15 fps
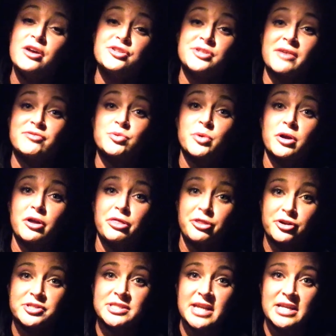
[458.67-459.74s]
So I have to work
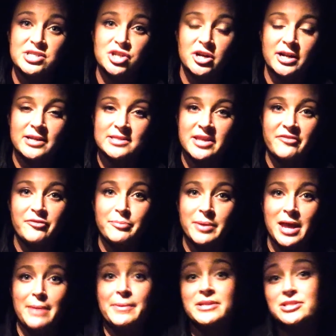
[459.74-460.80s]
Thursday starting at 7
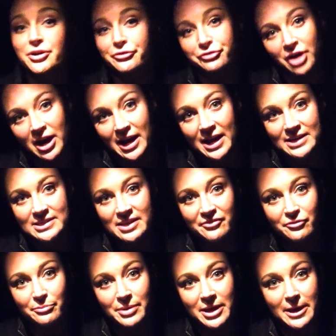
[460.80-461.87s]
p.m. until Friday at
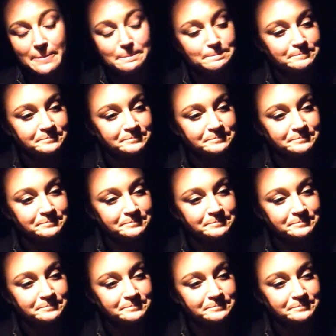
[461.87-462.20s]
7 p.m.